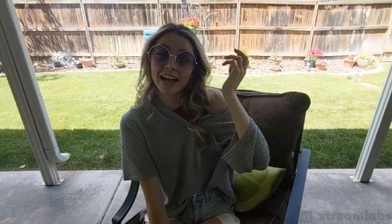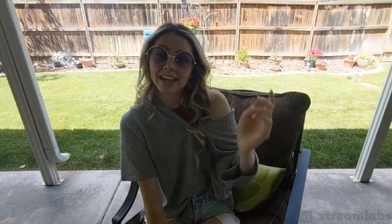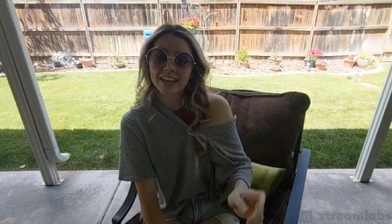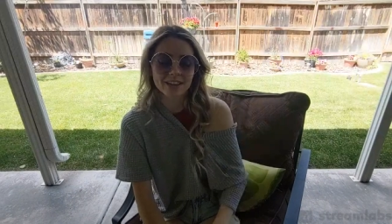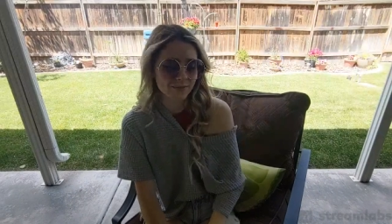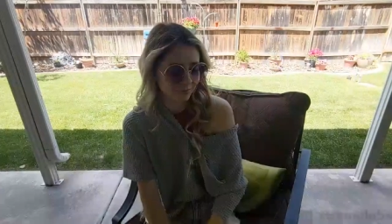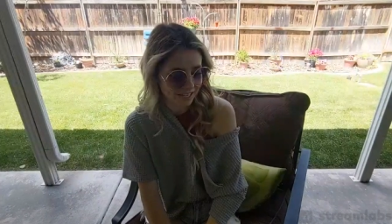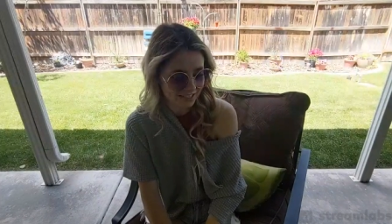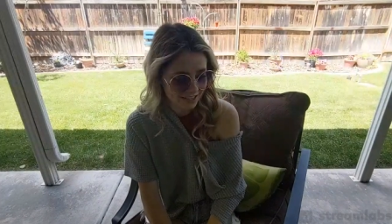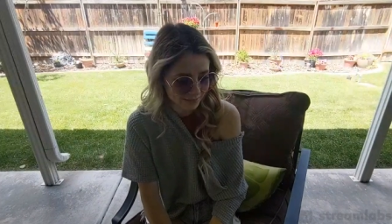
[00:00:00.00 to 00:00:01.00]
assign them to you.
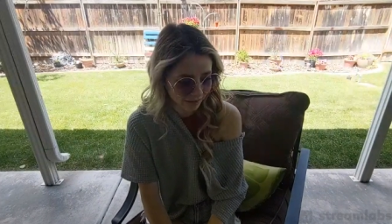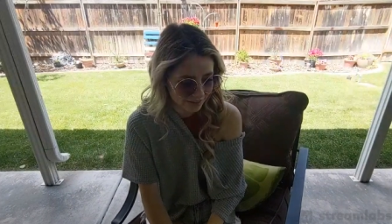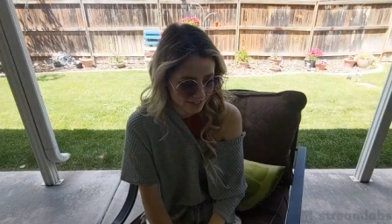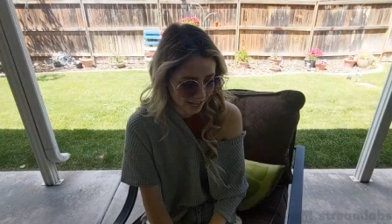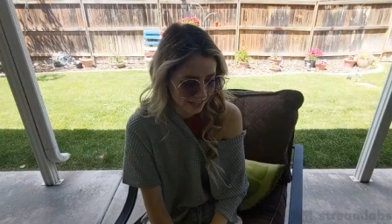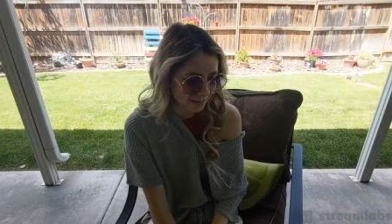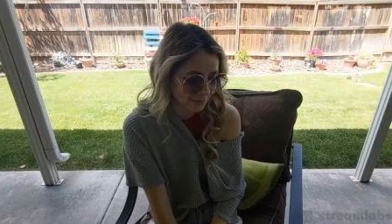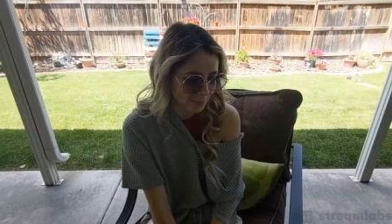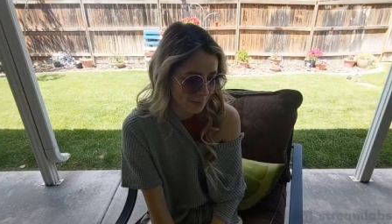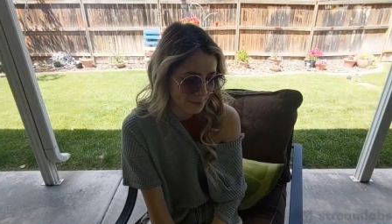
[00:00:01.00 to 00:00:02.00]
Yes, I'm outside.
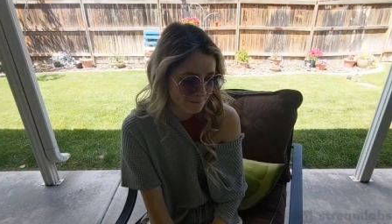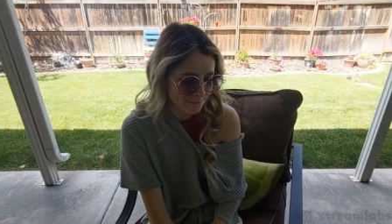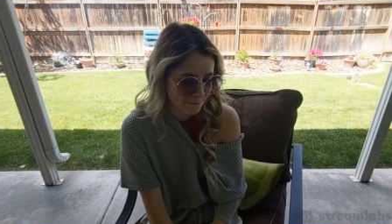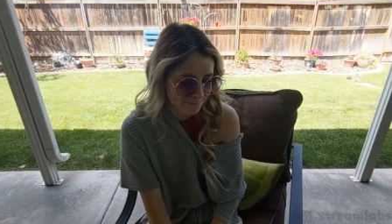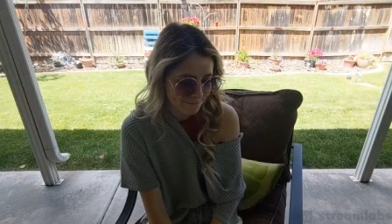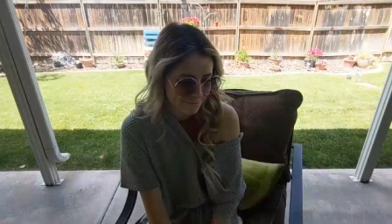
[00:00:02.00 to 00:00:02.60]
Take,